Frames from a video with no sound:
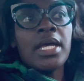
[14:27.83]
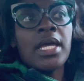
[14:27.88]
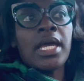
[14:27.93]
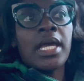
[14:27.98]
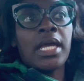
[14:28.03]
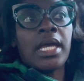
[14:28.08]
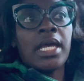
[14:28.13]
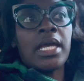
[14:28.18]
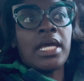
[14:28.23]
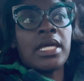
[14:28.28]

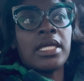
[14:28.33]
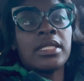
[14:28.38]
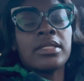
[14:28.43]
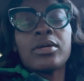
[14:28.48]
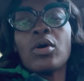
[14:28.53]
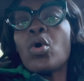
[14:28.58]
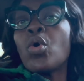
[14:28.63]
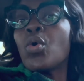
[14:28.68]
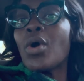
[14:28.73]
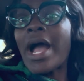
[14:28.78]
And
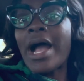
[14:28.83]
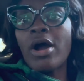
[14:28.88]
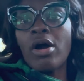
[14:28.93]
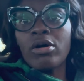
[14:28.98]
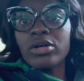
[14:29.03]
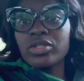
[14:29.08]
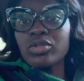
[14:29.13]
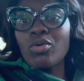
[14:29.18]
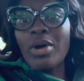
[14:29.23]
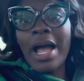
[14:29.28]

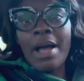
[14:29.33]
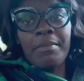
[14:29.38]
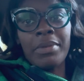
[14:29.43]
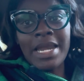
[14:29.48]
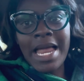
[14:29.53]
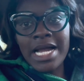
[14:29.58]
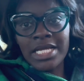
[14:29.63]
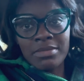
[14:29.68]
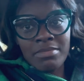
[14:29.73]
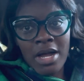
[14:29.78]
I
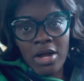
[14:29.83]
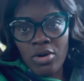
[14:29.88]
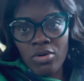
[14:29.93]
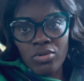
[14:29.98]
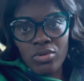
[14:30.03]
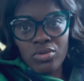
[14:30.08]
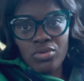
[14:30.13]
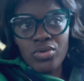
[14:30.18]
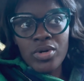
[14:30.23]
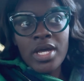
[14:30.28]
blocked my
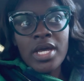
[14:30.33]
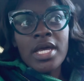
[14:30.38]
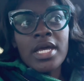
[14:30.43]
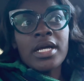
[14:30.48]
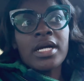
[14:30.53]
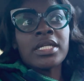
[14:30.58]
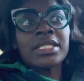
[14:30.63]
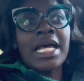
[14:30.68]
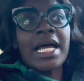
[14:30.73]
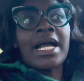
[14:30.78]
uncle
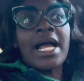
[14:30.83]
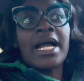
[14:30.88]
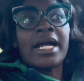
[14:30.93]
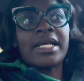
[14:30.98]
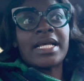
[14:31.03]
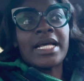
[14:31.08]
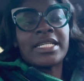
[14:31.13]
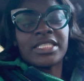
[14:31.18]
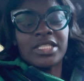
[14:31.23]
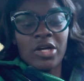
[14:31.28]
because
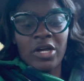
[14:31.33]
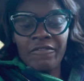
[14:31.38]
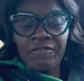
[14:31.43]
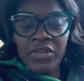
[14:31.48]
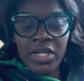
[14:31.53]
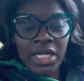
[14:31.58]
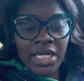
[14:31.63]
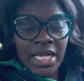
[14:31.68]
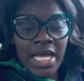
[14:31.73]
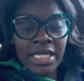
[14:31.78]
I started
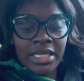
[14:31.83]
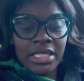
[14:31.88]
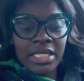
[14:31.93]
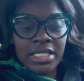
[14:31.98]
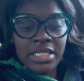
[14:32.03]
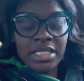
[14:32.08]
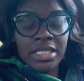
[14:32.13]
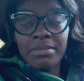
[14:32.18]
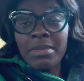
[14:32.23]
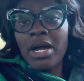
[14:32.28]
feeling like
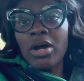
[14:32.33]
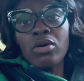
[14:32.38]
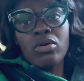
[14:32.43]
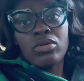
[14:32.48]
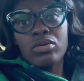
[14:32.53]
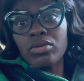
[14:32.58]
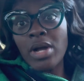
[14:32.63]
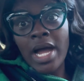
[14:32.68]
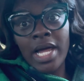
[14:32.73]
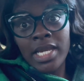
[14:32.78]
this. And my
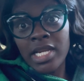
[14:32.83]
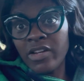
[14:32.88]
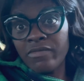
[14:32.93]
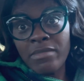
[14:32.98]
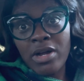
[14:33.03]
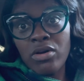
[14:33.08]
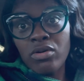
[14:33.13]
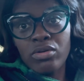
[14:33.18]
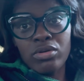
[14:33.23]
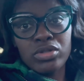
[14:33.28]
uncle, I love
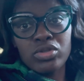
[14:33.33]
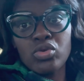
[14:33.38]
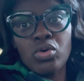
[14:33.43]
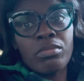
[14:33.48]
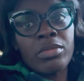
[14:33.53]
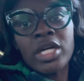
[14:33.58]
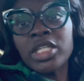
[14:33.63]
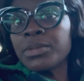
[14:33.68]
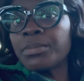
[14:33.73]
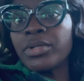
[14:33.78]
my uncle so
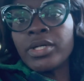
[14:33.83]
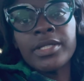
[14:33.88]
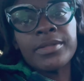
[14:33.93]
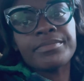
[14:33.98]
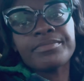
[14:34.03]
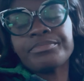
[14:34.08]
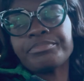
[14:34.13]
much, but